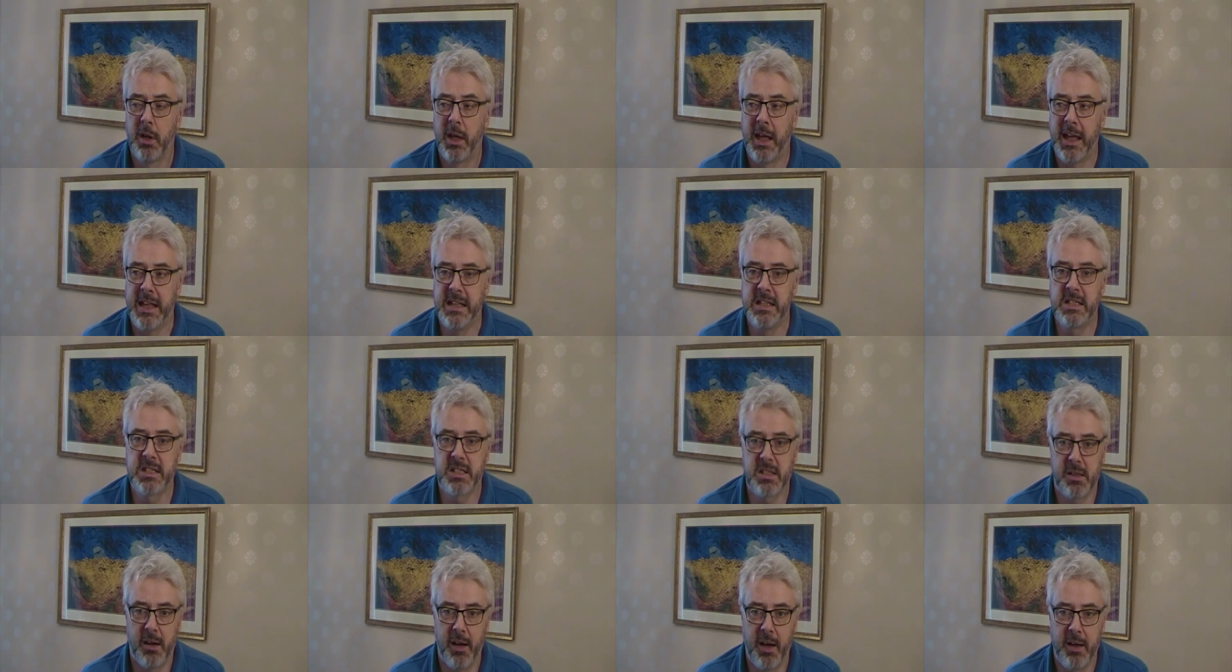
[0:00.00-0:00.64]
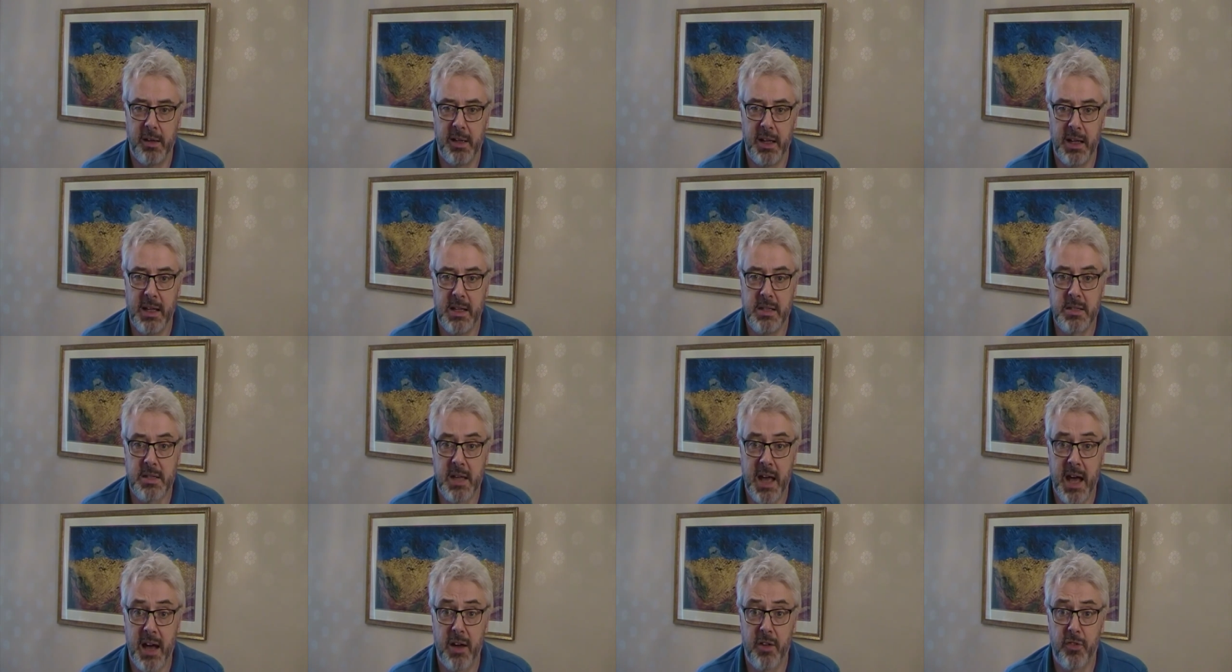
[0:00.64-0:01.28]
insight
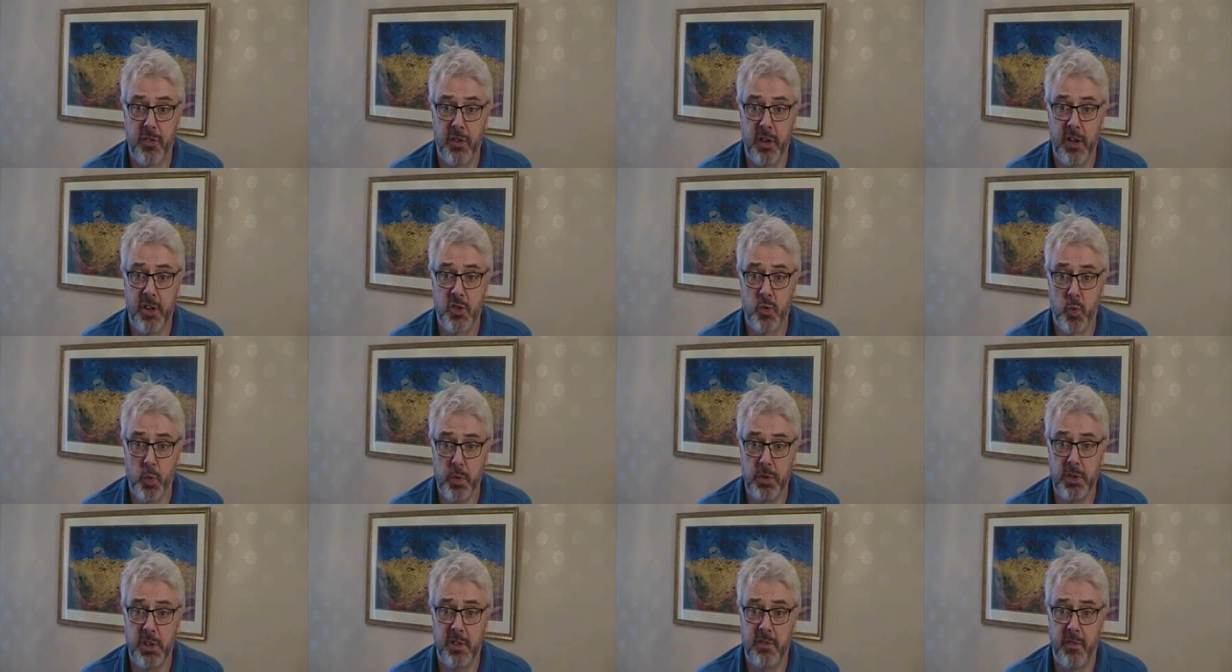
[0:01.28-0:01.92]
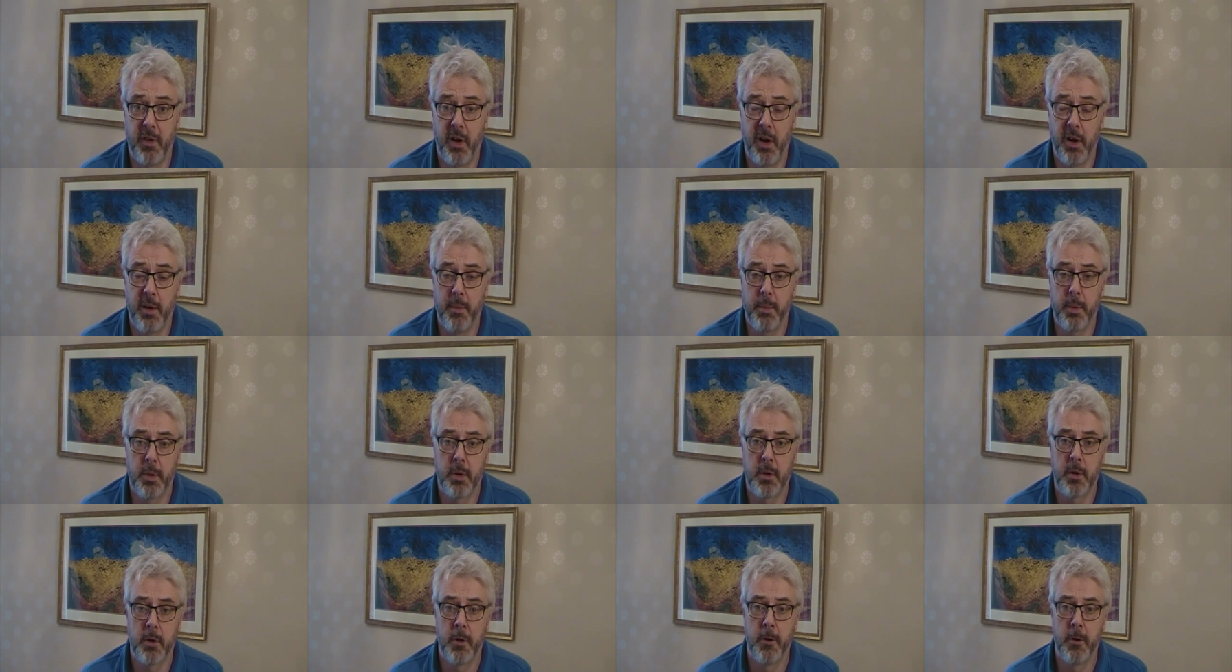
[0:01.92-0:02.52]
into how things would develop.